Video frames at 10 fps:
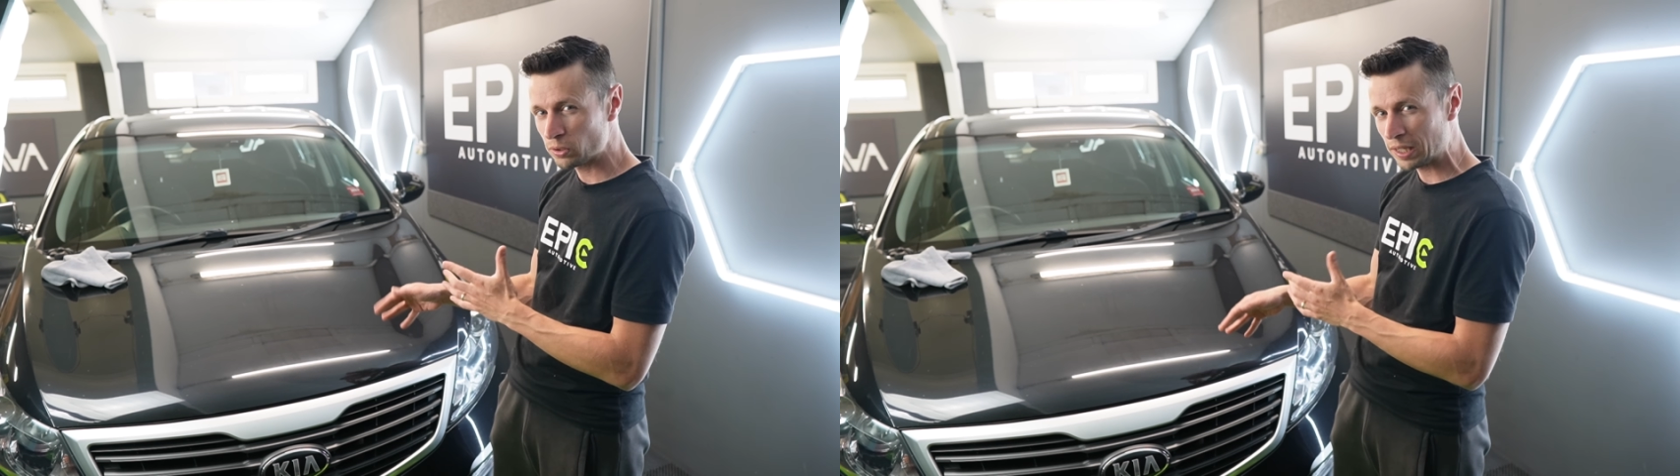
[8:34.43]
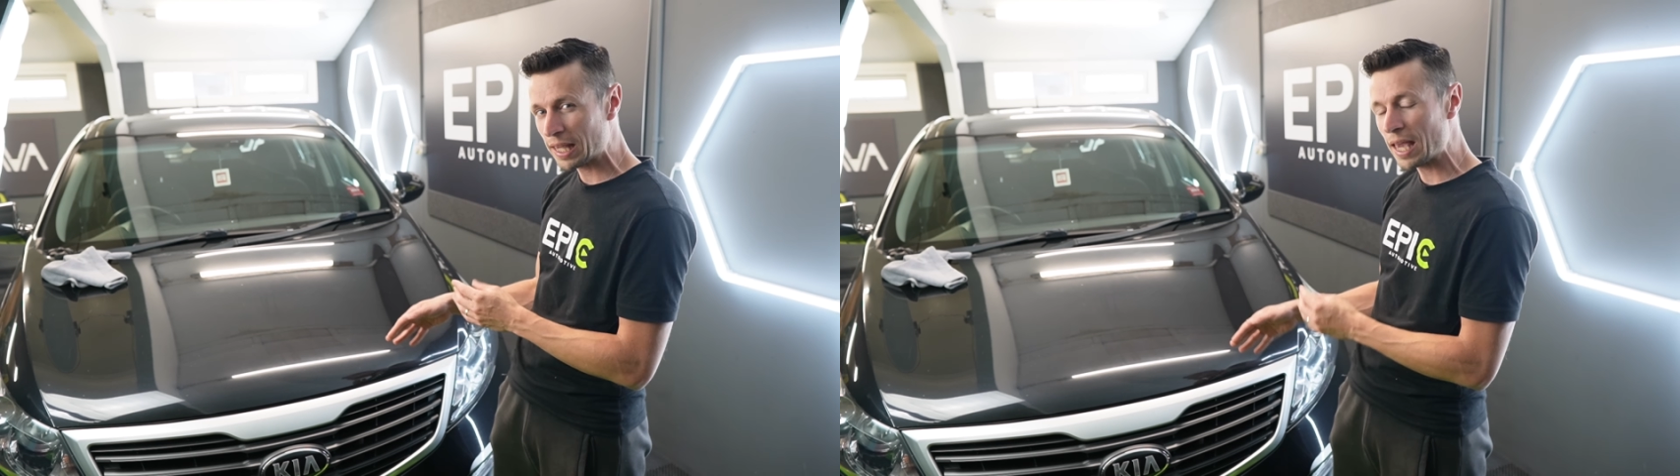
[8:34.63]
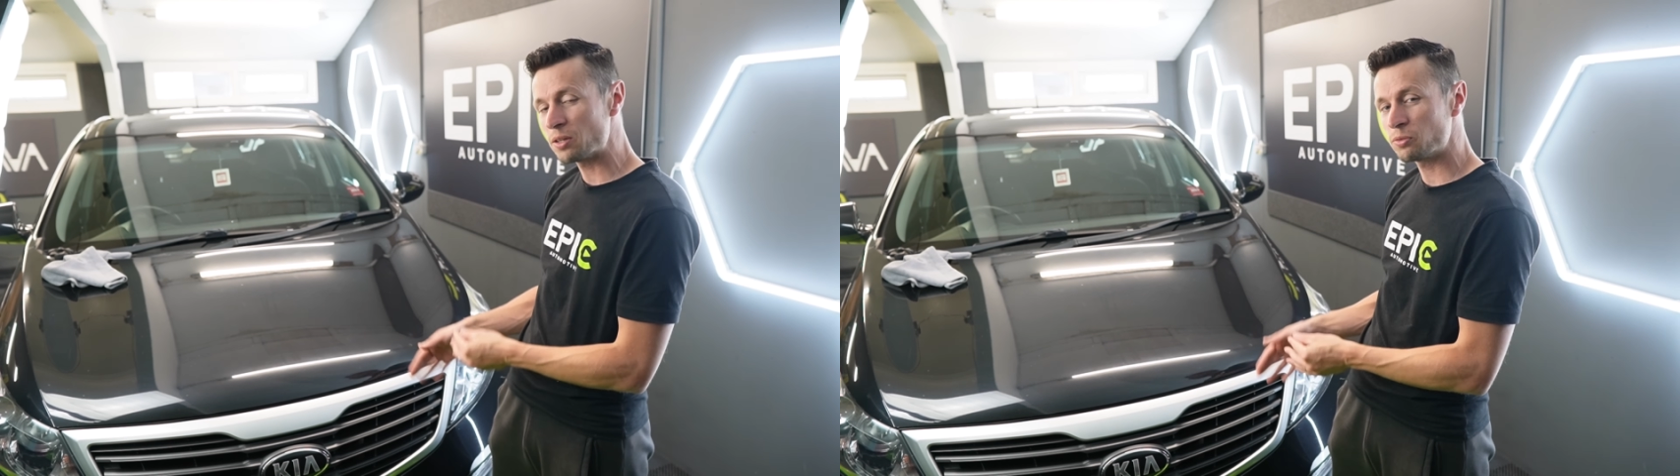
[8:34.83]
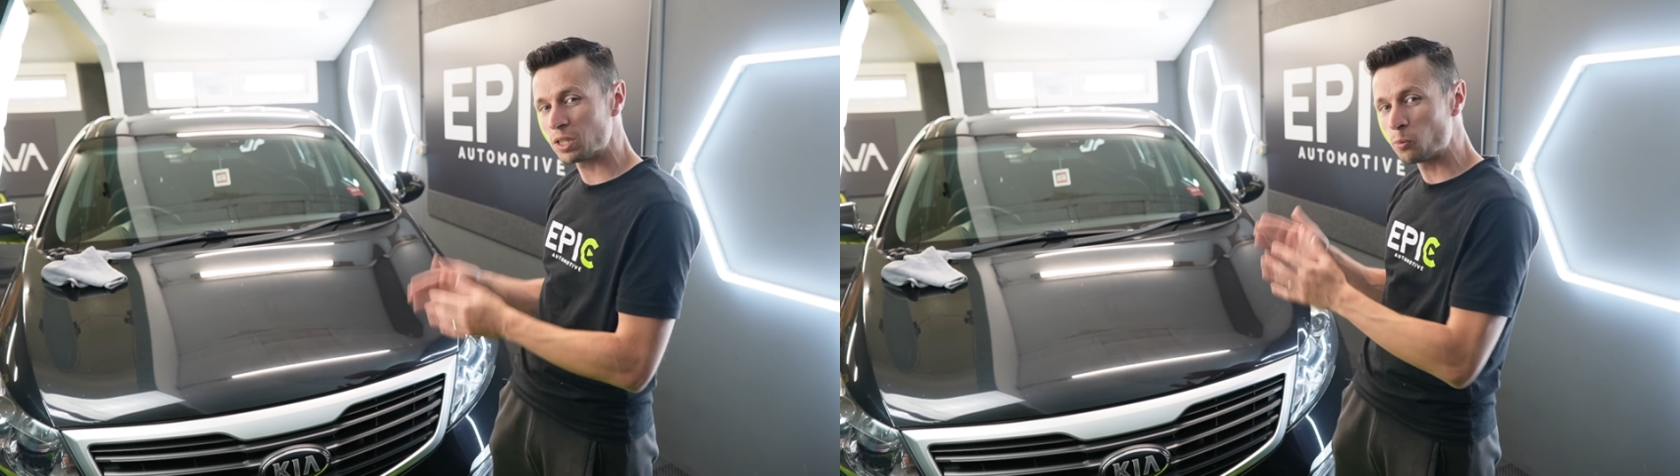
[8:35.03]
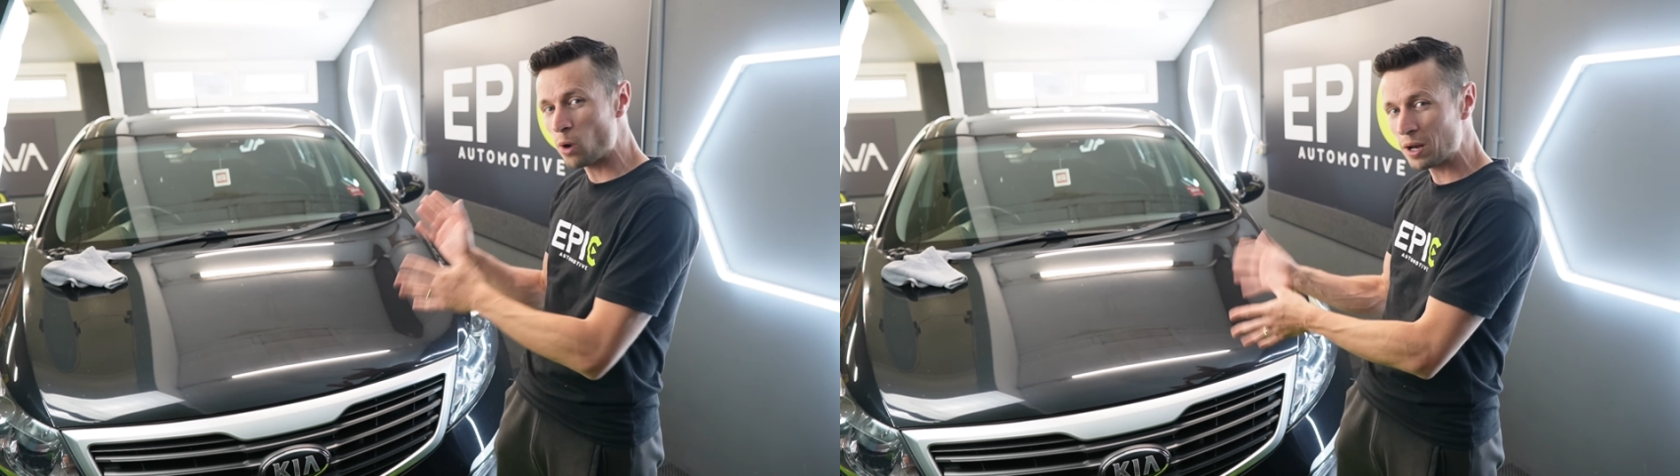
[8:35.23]
you can get
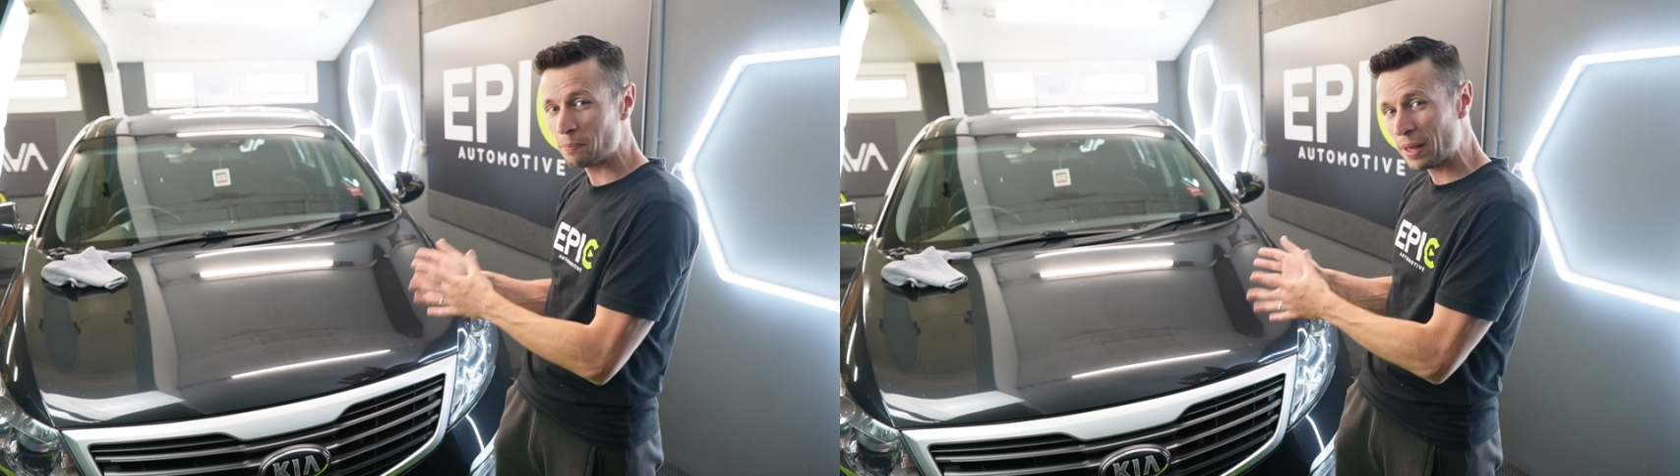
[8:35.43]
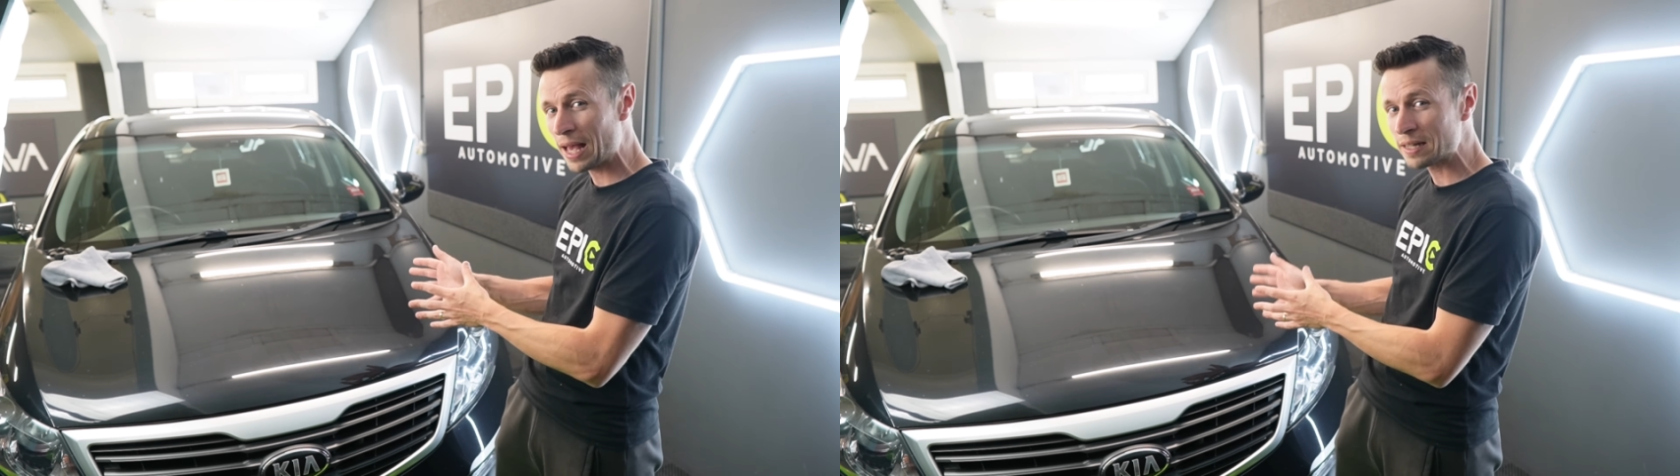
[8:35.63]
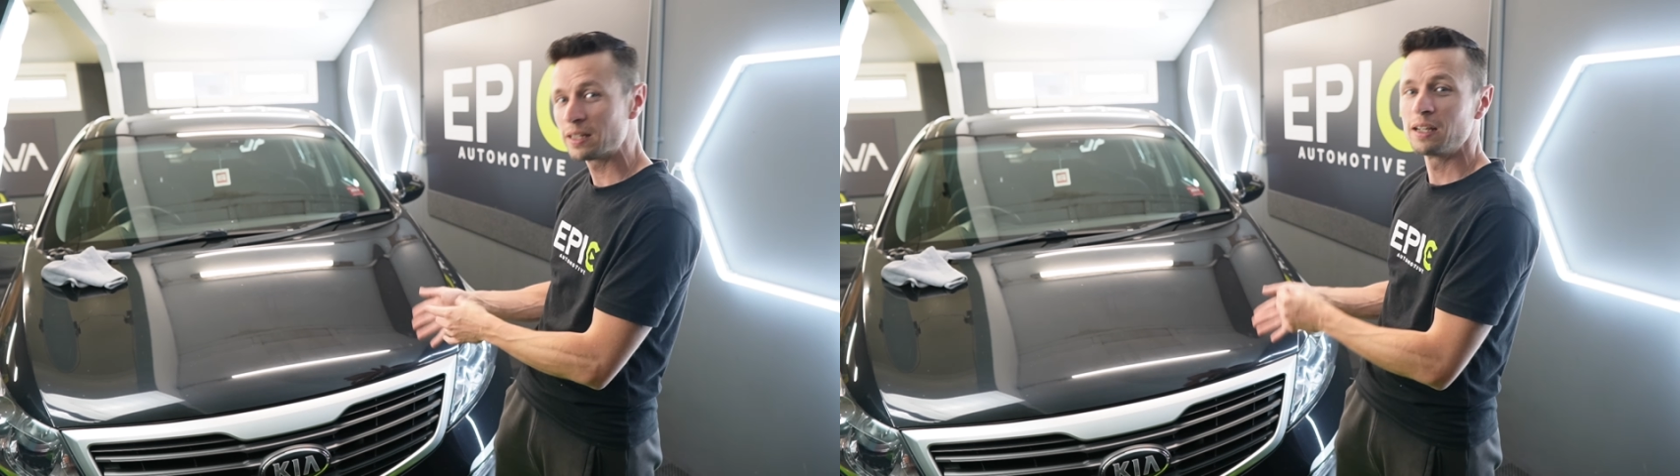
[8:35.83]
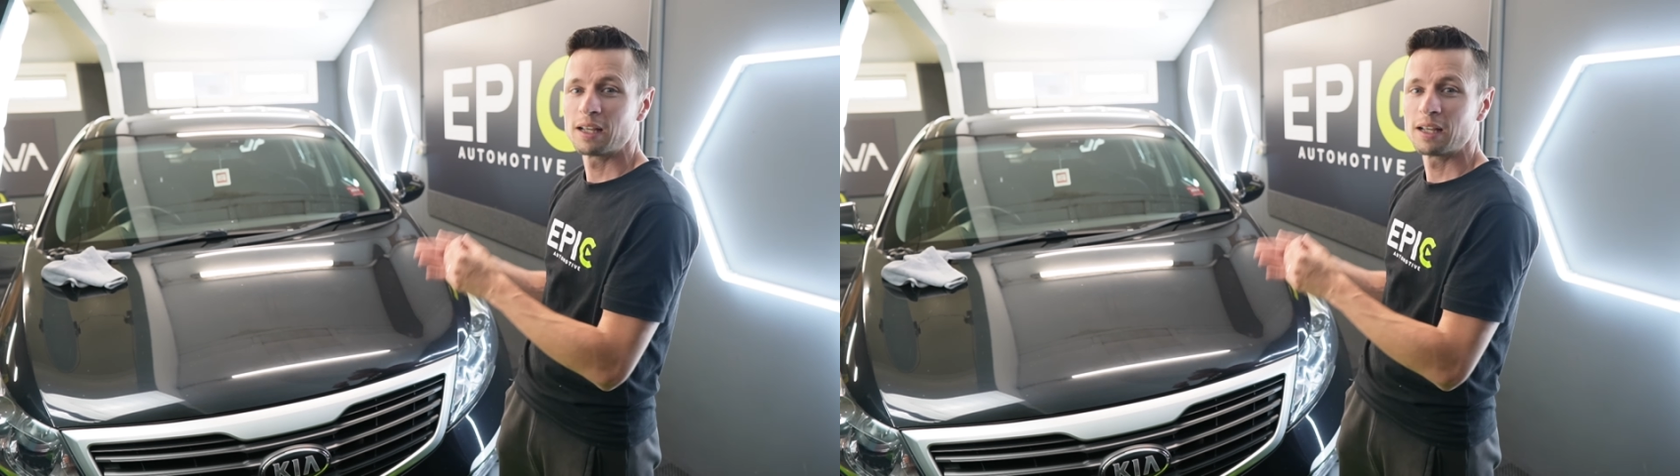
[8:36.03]
using one pad